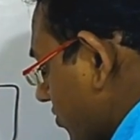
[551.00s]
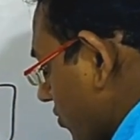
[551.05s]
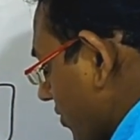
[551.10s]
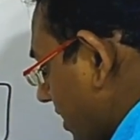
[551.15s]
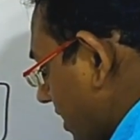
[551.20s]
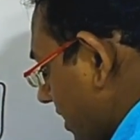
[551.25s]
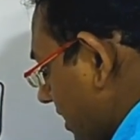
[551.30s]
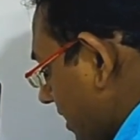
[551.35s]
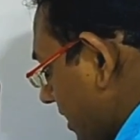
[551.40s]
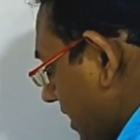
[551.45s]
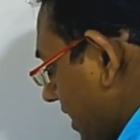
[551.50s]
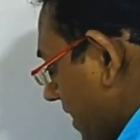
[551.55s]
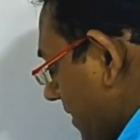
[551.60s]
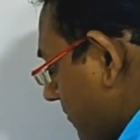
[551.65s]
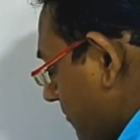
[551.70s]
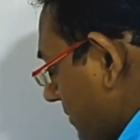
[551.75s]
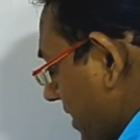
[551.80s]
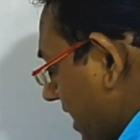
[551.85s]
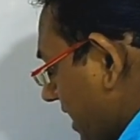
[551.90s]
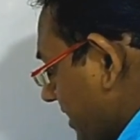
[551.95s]
square
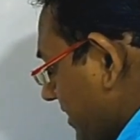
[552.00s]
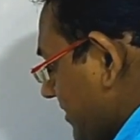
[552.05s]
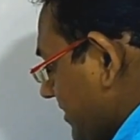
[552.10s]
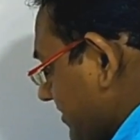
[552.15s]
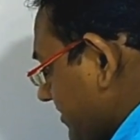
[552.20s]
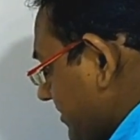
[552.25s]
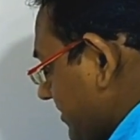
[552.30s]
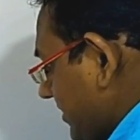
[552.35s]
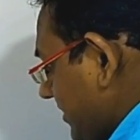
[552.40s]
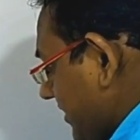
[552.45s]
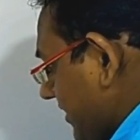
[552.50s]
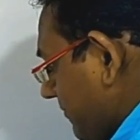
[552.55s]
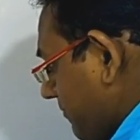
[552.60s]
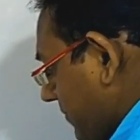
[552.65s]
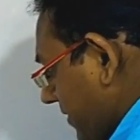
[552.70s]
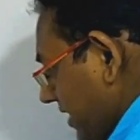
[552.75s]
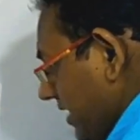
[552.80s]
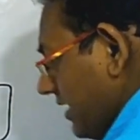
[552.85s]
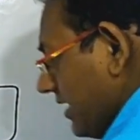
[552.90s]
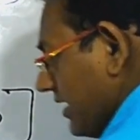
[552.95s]
minus
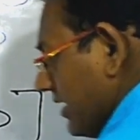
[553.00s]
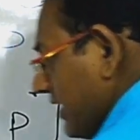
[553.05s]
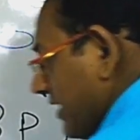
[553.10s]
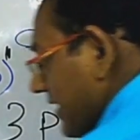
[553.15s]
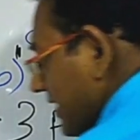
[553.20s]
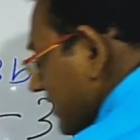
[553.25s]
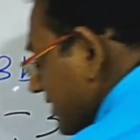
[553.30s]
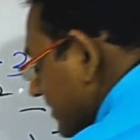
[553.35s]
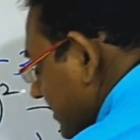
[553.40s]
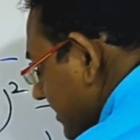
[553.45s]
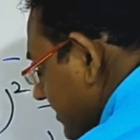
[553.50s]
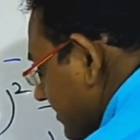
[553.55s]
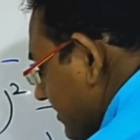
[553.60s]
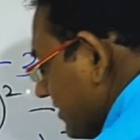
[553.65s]
3p. This